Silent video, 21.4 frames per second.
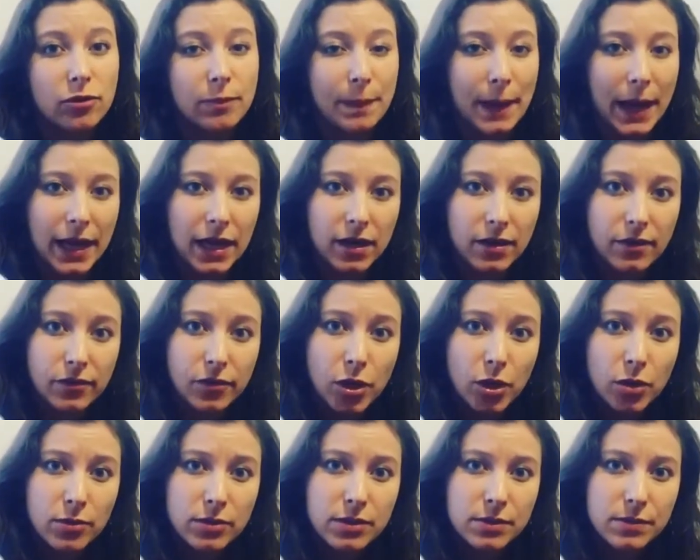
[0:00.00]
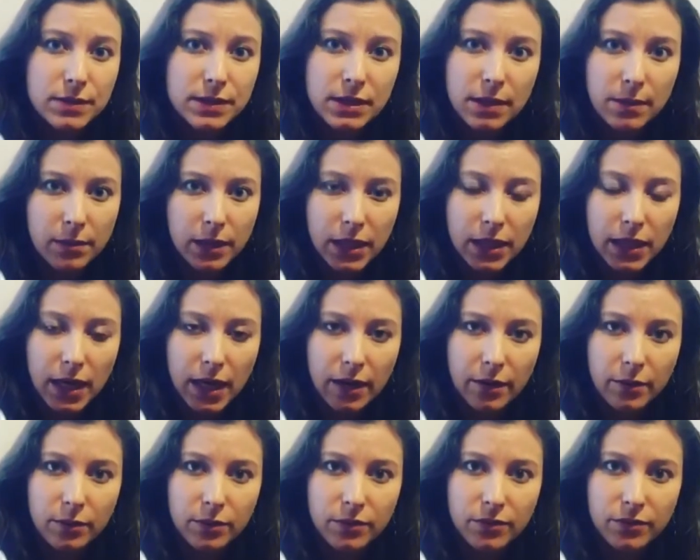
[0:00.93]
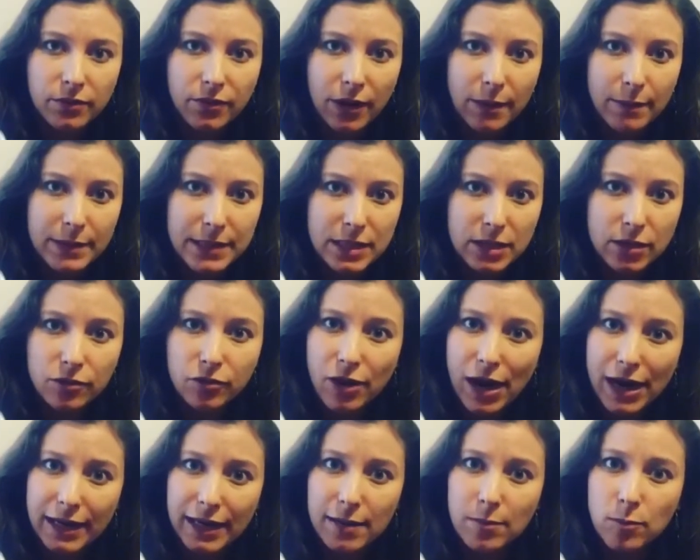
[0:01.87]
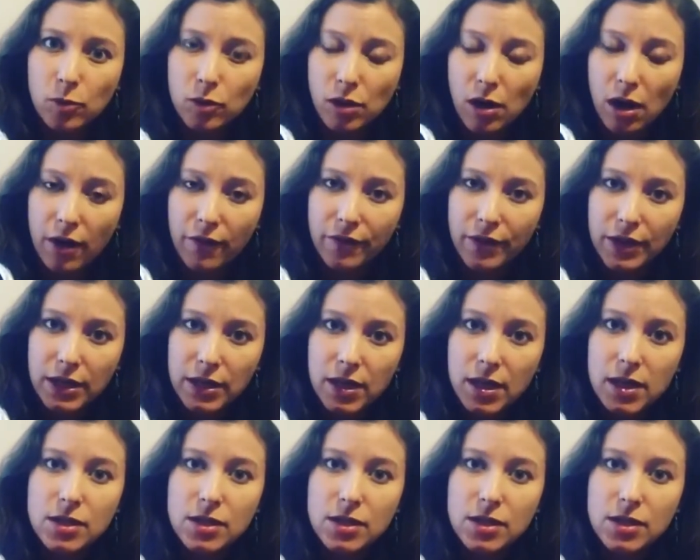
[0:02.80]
repetitive notes was something that I would find myself cracking more often,